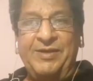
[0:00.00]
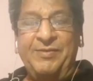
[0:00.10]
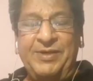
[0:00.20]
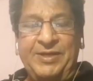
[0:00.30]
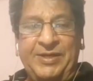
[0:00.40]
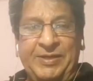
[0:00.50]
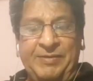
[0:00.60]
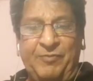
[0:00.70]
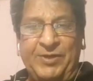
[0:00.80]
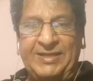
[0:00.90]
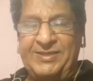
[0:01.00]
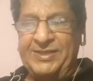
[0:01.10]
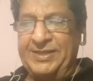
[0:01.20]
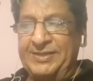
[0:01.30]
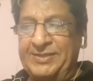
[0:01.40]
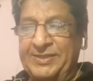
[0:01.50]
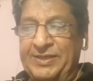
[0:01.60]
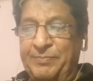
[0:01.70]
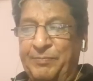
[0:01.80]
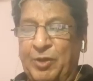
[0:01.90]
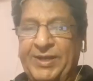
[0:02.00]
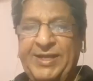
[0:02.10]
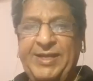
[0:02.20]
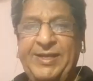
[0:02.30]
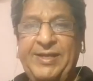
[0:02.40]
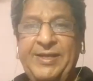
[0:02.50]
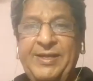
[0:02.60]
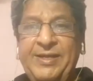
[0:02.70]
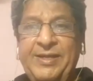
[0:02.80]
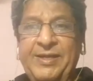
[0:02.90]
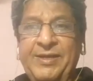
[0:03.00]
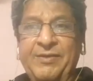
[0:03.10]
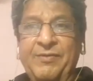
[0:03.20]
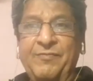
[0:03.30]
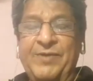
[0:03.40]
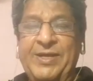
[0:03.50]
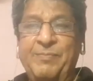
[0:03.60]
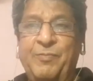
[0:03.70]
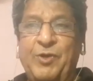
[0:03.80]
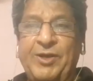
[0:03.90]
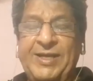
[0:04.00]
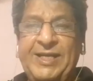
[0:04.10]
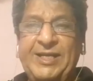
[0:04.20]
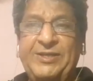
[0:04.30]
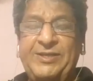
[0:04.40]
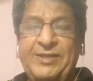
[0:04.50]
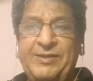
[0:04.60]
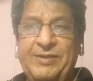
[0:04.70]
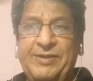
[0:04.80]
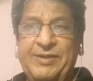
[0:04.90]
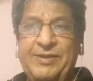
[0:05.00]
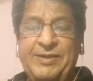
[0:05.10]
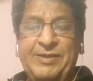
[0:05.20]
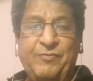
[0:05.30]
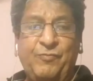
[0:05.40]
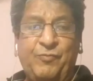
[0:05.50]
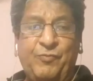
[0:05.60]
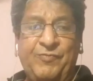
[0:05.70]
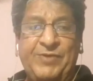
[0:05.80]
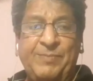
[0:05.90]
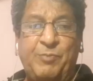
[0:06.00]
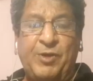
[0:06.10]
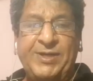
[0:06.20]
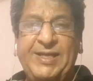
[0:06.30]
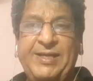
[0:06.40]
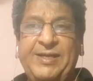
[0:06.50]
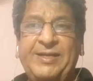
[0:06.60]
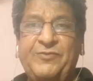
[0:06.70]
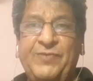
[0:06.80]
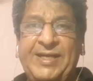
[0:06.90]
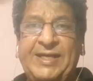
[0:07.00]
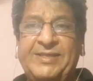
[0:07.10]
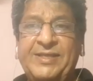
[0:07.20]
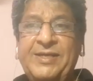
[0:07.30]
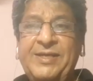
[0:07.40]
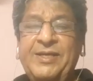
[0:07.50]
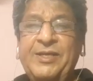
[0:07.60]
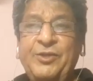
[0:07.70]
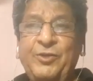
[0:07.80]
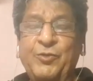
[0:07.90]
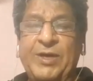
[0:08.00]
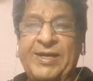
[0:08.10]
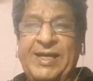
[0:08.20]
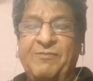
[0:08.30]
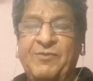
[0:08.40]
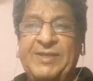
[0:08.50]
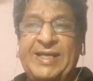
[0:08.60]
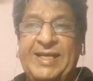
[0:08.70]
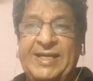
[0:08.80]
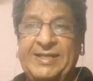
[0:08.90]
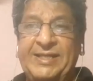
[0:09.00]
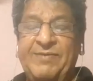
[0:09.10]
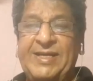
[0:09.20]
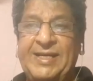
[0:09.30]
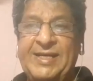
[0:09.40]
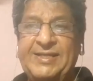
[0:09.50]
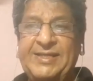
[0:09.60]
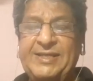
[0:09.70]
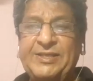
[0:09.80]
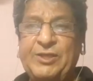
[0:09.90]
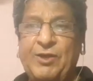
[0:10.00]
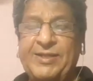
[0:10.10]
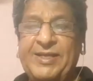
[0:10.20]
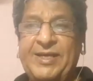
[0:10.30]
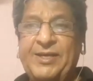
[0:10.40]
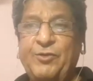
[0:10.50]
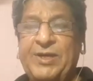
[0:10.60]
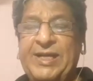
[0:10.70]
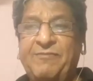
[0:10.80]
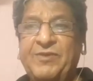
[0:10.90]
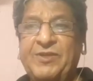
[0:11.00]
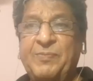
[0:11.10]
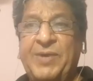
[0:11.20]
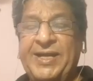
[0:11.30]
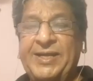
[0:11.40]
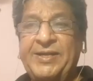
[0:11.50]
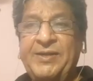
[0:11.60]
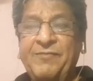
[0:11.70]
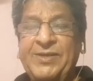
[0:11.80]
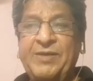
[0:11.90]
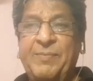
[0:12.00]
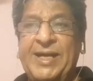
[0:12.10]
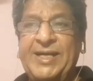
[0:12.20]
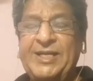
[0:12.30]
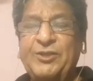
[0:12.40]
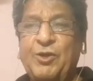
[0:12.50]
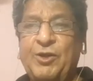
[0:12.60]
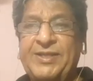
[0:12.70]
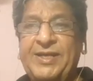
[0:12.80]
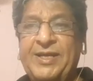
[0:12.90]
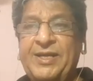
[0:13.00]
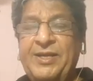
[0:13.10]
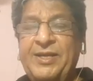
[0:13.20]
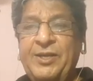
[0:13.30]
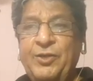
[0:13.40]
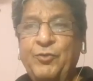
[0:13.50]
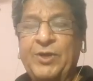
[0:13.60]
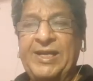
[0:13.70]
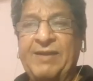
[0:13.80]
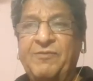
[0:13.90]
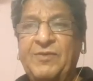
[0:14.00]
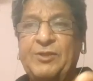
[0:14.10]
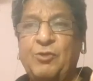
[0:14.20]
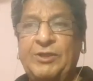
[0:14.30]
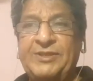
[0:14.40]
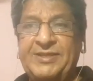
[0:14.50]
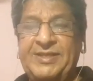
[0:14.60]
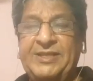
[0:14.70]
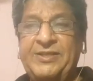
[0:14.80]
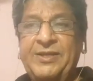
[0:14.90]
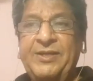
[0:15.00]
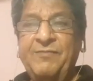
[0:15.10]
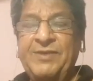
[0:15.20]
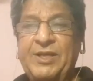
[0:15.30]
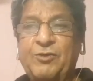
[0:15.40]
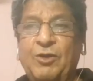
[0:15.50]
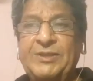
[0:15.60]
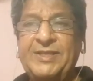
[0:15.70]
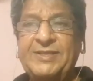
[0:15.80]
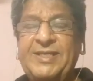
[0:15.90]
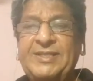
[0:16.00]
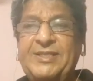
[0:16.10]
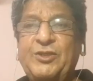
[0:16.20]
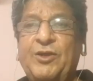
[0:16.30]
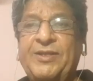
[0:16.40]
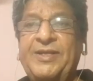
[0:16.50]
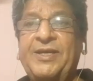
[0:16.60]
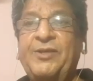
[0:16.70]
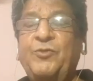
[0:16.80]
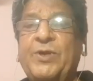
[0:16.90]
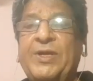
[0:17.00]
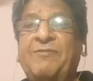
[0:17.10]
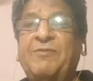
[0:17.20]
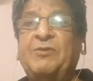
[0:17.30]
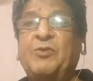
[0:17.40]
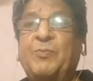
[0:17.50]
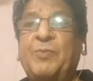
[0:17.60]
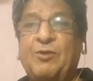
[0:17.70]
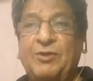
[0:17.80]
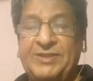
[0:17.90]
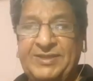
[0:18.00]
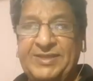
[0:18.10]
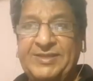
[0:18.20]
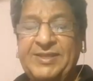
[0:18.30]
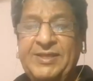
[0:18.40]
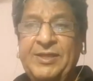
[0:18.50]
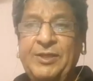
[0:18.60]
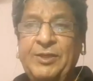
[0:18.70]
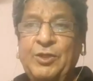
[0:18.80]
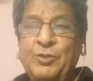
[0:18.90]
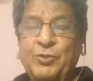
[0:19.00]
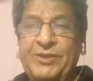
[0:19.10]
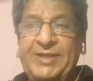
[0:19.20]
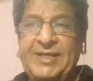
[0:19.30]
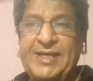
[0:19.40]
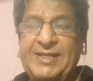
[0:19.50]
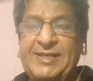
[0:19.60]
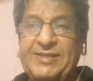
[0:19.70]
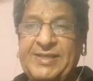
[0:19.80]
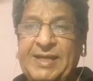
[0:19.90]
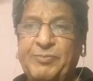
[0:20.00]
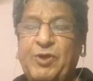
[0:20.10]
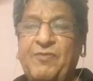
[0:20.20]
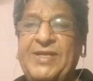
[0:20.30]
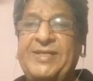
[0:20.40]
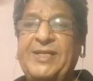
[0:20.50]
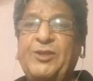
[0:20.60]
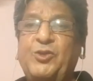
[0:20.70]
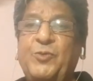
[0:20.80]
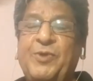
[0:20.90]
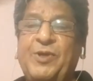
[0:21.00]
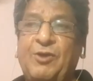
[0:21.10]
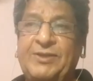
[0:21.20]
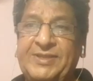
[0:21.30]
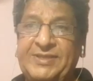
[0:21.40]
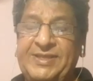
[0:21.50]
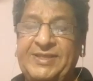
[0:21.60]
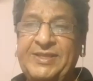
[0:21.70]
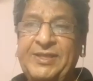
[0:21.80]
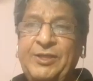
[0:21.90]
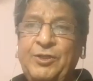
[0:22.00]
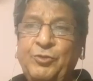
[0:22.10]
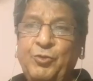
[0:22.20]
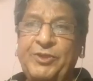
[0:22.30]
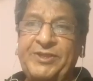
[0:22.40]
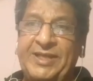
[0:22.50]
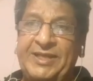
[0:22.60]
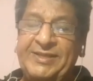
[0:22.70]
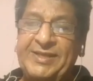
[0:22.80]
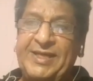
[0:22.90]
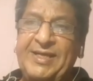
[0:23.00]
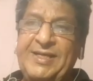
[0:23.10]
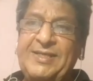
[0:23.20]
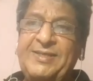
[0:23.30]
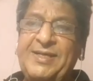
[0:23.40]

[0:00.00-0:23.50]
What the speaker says: what I say is body, when body is when body is finished, you are left with energy. When energy is not there, you are left with mind. When the mind is not there, you are left with consciousness. When the consciousness is not there, you are left with super consciousness. So these are the steps of reaching the super consciousness. So Tantra is